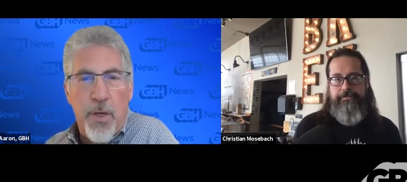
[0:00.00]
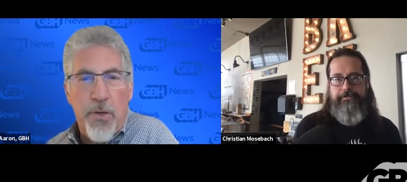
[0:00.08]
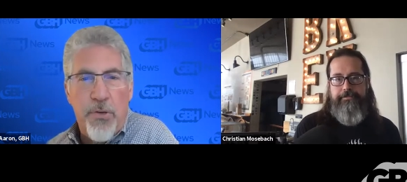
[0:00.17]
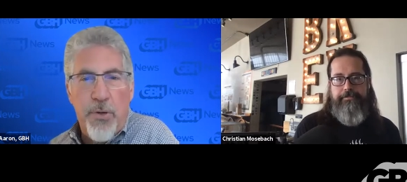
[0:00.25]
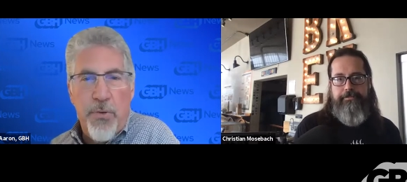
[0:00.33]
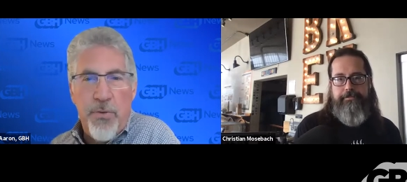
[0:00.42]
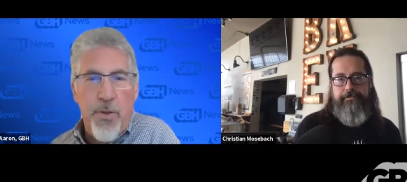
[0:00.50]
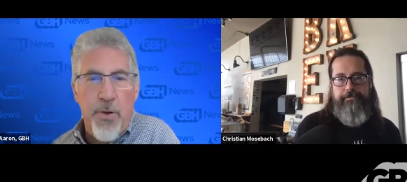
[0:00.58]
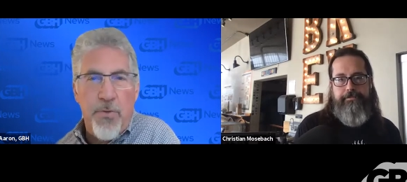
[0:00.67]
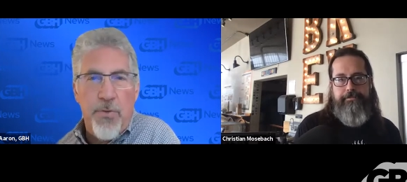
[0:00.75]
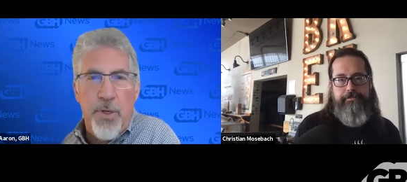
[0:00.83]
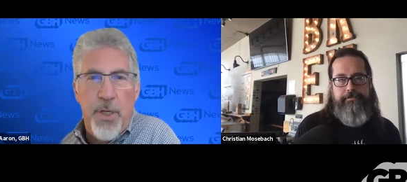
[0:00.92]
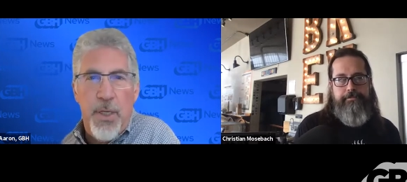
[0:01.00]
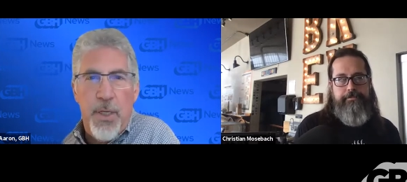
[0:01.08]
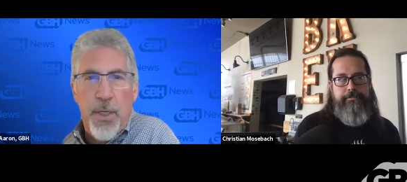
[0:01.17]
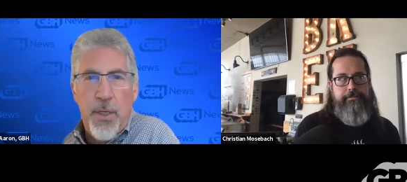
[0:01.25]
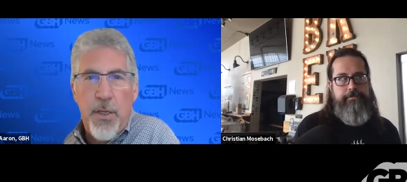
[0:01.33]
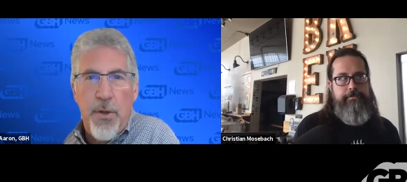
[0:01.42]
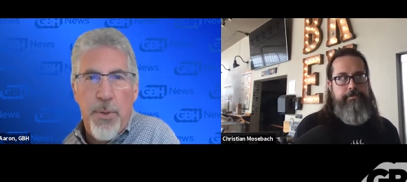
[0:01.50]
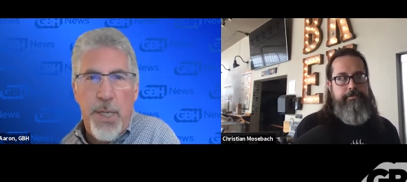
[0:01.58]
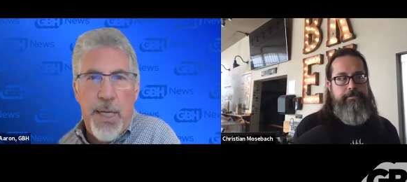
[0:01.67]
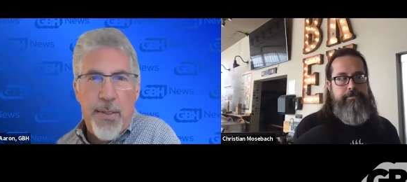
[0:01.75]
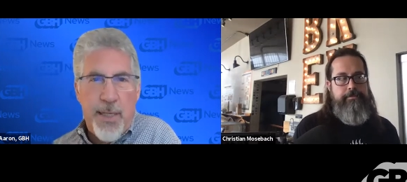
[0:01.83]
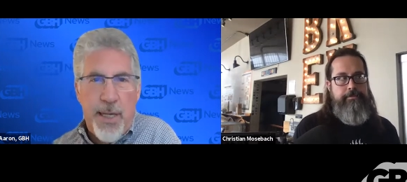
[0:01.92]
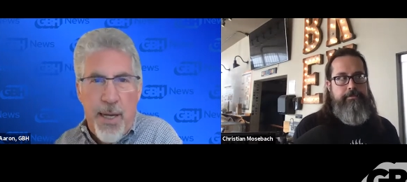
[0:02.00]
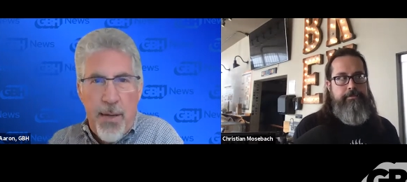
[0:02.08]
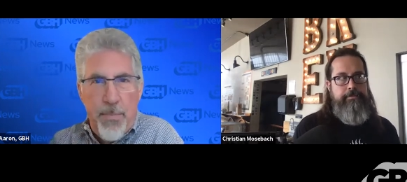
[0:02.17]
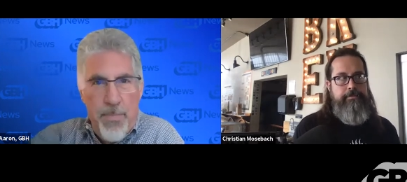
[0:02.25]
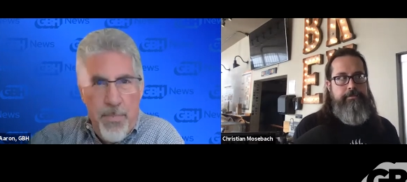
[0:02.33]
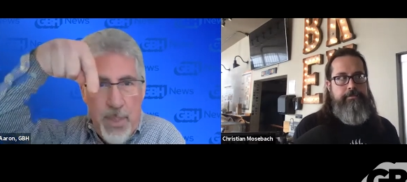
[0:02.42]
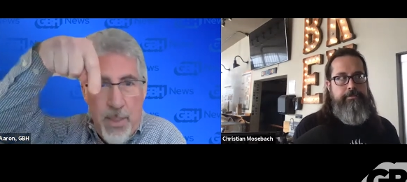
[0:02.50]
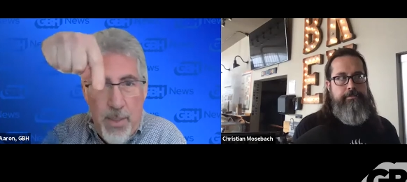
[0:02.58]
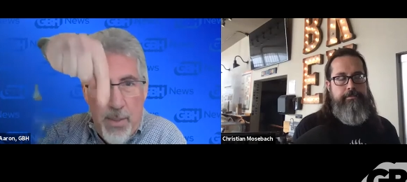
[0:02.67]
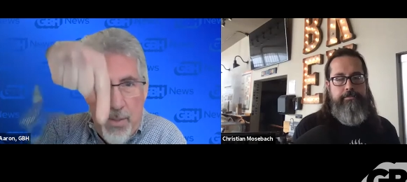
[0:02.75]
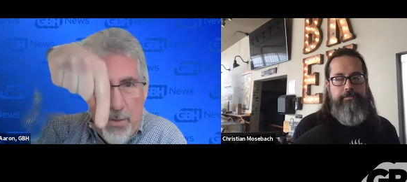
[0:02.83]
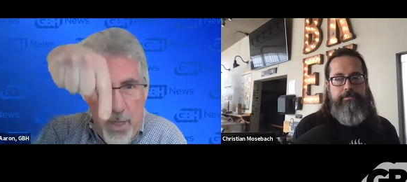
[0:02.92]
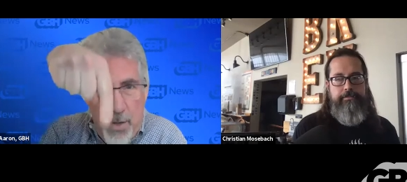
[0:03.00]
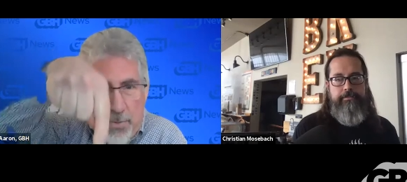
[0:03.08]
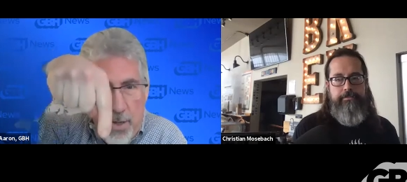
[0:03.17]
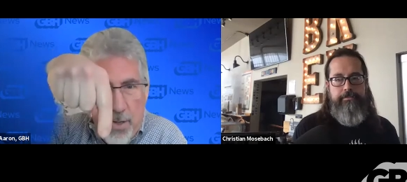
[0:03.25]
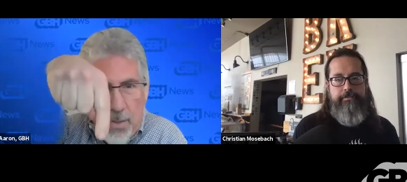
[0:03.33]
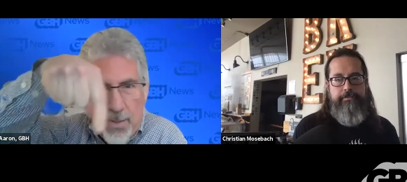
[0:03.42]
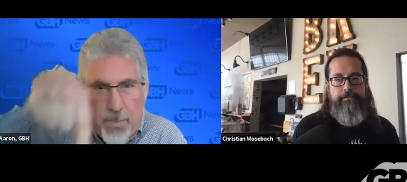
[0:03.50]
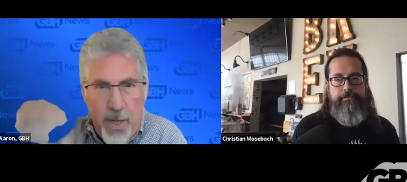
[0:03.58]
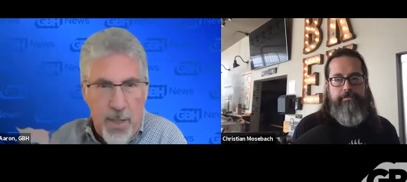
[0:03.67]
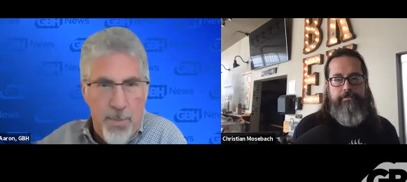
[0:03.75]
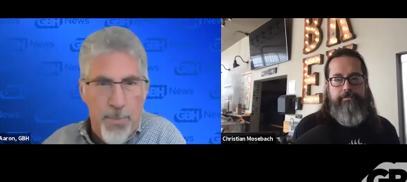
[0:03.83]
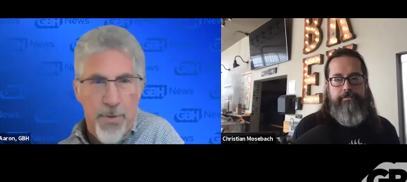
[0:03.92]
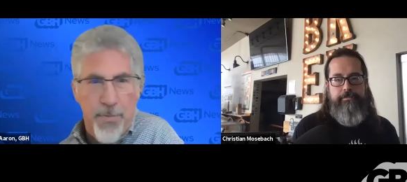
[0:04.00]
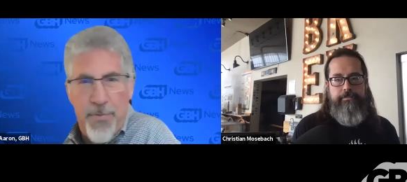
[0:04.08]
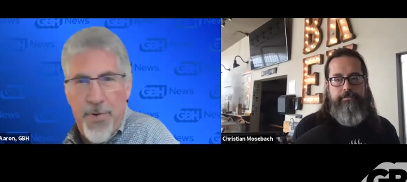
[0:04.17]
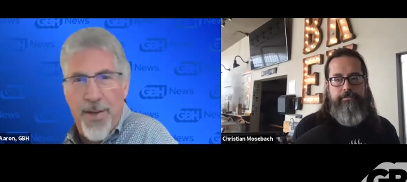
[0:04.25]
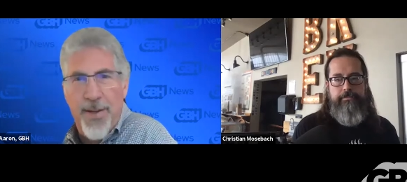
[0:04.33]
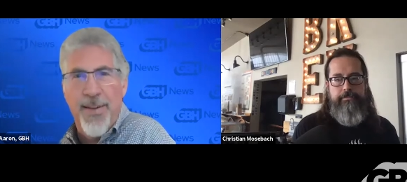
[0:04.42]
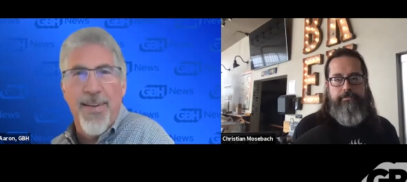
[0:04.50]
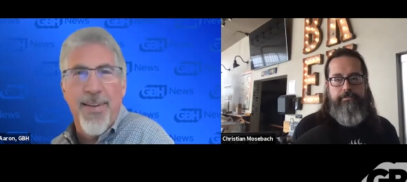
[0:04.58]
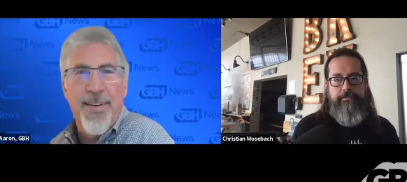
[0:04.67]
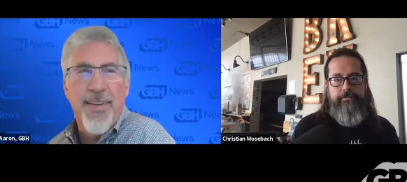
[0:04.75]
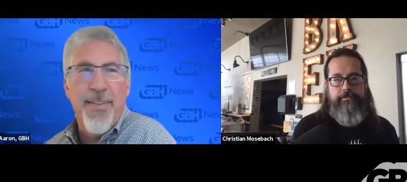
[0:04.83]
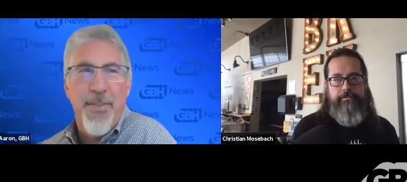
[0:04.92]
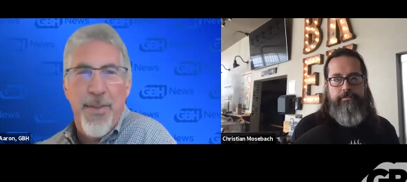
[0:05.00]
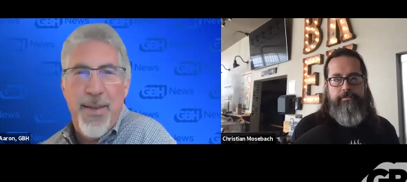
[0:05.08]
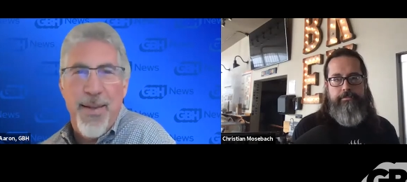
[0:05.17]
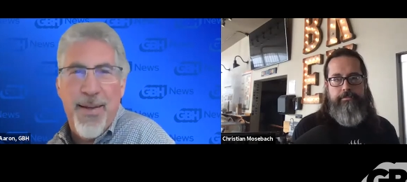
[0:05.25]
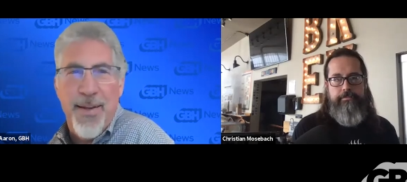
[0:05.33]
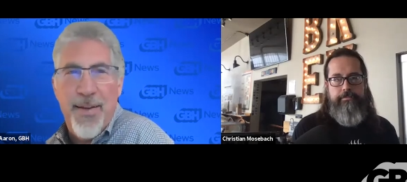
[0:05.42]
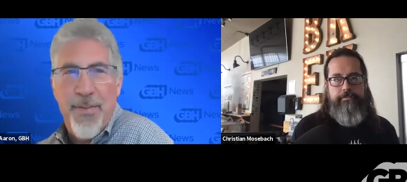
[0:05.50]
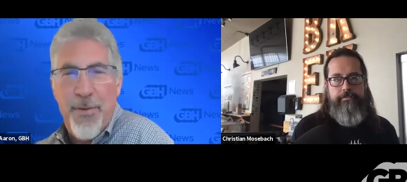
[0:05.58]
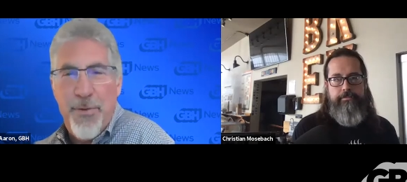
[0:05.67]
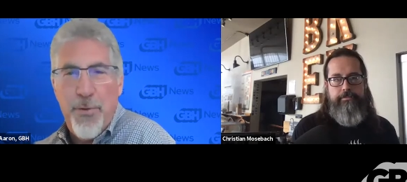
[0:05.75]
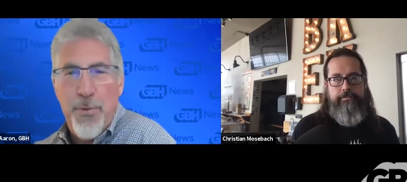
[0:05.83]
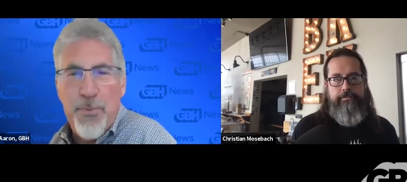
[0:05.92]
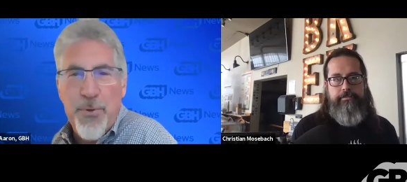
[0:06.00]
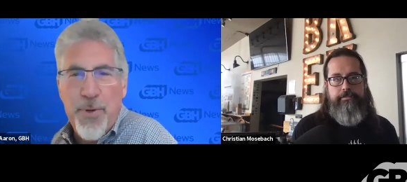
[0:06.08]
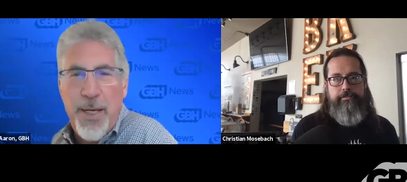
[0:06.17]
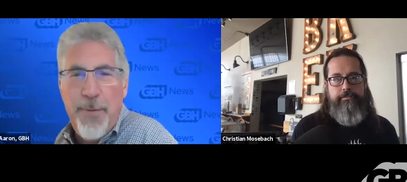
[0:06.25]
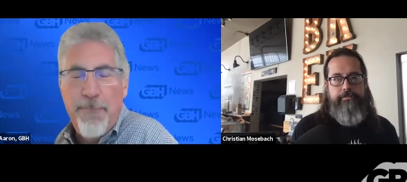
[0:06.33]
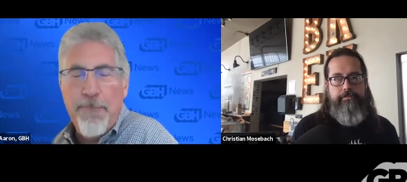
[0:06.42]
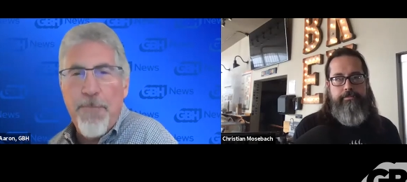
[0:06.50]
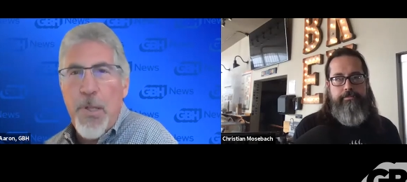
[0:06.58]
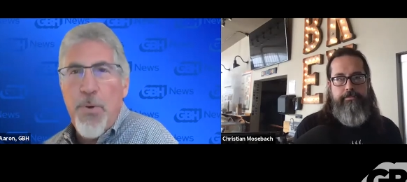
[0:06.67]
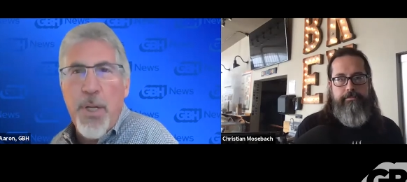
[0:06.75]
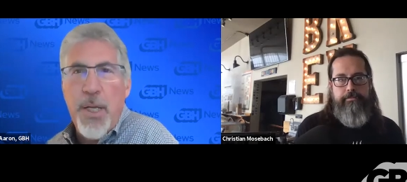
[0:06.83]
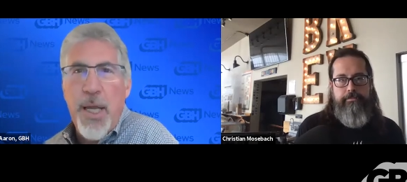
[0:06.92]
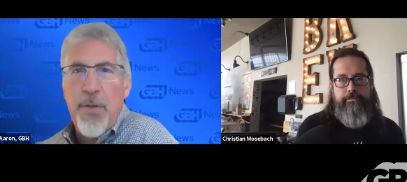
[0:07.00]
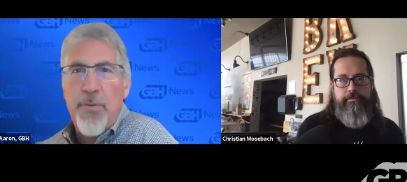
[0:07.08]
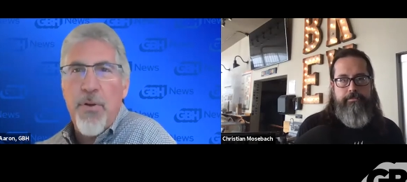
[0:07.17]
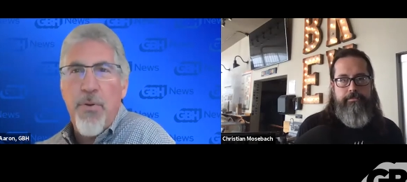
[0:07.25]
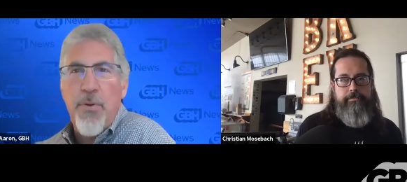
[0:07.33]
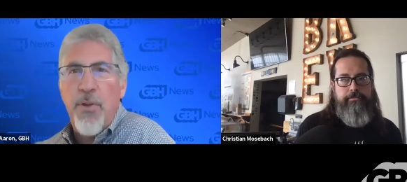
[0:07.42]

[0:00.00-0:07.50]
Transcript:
Speaker 1: questions. There's the uh, Q and A tab down there at the bottom of uh, the, uh, the Zoom screen. You can ask a